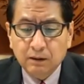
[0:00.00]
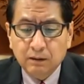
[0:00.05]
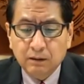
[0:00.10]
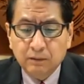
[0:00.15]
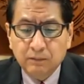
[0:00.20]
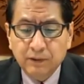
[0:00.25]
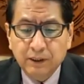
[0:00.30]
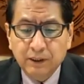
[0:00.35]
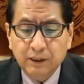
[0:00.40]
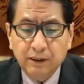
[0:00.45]

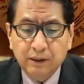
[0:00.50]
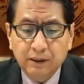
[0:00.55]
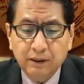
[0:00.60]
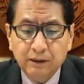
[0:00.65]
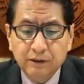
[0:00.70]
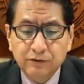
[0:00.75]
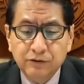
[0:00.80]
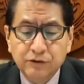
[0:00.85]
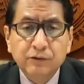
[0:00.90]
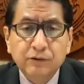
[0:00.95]

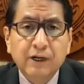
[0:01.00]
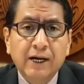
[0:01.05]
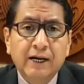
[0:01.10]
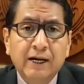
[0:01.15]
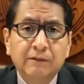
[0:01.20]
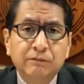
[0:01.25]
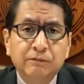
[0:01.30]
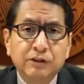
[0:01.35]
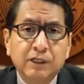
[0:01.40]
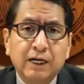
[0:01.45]
We do
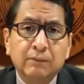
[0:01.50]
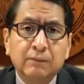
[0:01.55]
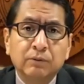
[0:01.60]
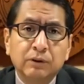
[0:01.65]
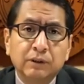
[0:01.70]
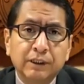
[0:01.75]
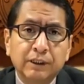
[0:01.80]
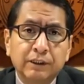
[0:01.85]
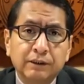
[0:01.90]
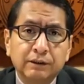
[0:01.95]
have tribal
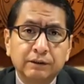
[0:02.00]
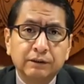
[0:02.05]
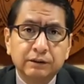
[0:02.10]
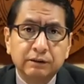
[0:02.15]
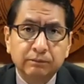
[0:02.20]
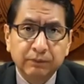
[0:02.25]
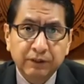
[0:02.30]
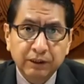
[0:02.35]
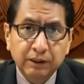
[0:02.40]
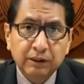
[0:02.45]
leaders
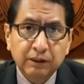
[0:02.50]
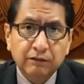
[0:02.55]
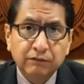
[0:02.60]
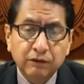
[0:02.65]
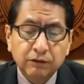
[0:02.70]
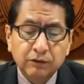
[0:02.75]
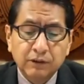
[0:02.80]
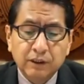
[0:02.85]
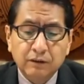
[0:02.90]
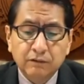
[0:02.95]
and many of
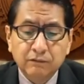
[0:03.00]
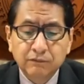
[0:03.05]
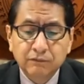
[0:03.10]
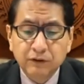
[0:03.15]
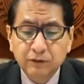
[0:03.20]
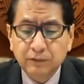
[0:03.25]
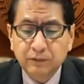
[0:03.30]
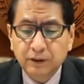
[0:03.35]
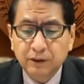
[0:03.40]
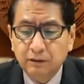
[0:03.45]
you that are
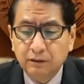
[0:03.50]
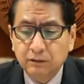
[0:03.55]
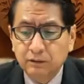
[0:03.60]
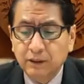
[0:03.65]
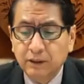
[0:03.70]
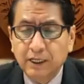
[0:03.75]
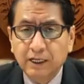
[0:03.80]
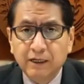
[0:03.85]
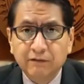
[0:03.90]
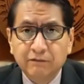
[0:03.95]
viewing
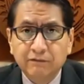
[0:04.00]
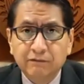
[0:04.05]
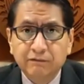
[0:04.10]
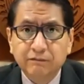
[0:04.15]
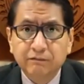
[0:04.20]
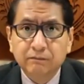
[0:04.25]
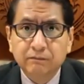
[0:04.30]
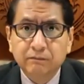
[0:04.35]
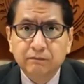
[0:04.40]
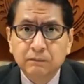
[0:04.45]
who have
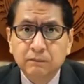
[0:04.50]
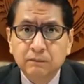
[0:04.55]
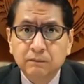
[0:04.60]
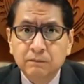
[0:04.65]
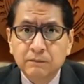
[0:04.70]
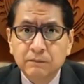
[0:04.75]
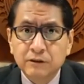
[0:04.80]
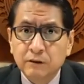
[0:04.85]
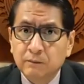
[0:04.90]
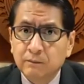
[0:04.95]

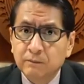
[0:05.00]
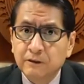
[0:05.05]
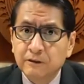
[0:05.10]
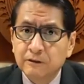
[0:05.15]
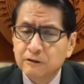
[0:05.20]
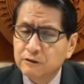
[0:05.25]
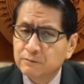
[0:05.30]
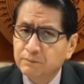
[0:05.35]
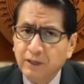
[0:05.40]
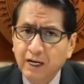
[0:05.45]
some
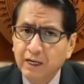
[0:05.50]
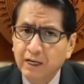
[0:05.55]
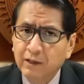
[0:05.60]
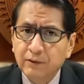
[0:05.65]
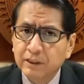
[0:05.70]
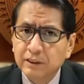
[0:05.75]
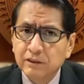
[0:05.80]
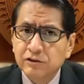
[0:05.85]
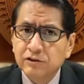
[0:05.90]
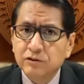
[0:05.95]

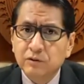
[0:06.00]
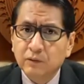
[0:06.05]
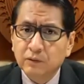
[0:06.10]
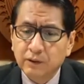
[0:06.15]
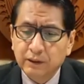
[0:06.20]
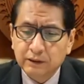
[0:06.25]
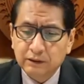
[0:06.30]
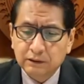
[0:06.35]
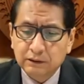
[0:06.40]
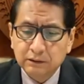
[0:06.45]
inspiring
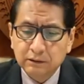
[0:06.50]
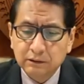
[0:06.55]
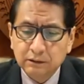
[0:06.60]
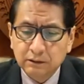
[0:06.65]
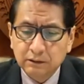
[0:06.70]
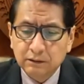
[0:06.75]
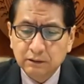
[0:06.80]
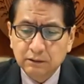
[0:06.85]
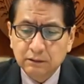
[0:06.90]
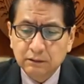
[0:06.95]
stories.
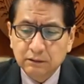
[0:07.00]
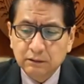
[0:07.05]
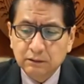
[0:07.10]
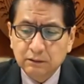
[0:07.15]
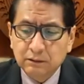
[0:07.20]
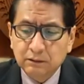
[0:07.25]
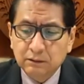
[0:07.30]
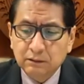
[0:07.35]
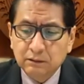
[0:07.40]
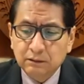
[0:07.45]

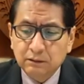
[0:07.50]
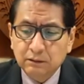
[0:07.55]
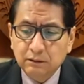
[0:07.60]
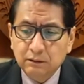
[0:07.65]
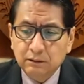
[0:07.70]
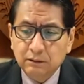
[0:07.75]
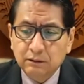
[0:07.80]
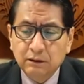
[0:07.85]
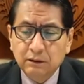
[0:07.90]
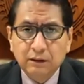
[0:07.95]

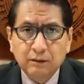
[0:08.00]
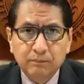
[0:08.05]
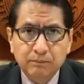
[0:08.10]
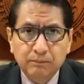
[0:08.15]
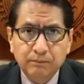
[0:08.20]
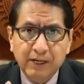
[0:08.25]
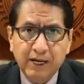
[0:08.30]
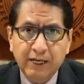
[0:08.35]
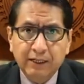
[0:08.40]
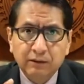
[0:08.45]
And the
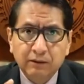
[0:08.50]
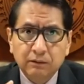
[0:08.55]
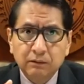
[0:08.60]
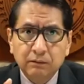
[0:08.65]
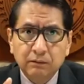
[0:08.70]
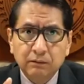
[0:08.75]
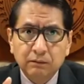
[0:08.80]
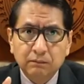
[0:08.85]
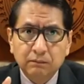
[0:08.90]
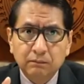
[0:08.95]

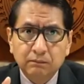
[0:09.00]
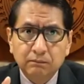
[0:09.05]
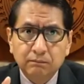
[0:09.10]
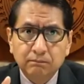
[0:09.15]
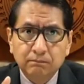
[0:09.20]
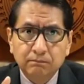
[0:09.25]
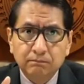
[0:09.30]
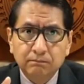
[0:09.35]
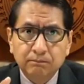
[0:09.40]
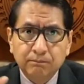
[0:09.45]
panel
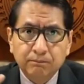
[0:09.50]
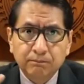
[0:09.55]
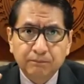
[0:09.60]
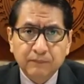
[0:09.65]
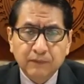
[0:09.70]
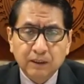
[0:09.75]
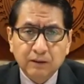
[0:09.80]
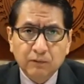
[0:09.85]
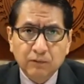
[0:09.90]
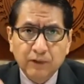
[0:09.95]

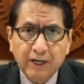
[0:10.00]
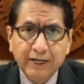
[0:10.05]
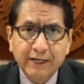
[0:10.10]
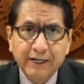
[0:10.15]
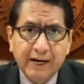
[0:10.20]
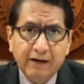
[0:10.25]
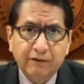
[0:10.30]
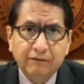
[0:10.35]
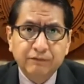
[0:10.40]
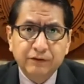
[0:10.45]
right
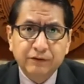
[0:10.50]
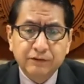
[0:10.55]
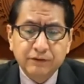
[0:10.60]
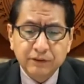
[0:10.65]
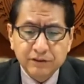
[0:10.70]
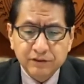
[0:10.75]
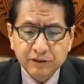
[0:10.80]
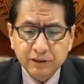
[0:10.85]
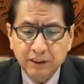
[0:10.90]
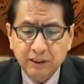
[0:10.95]
after
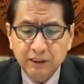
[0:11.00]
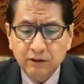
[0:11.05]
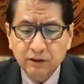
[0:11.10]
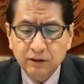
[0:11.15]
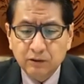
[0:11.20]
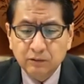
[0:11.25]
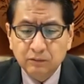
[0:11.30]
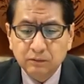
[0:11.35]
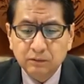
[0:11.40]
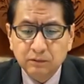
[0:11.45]
this
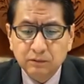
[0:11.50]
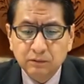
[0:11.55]
keynote